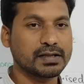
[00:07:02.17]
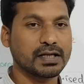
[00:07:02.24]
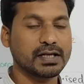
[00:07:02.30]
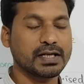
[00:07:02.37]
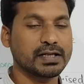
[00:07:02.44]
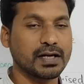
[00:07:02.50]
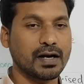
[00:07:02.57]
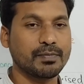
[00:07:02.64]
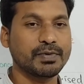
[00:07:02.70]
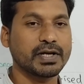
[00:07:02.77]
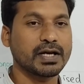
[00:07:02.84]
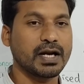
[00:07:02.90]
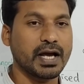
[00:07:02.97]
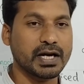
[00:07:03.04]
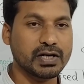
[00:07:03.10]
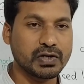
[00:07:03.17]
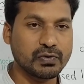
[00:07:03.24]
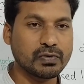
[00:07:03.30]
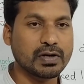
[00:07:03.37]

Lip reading: that is optical active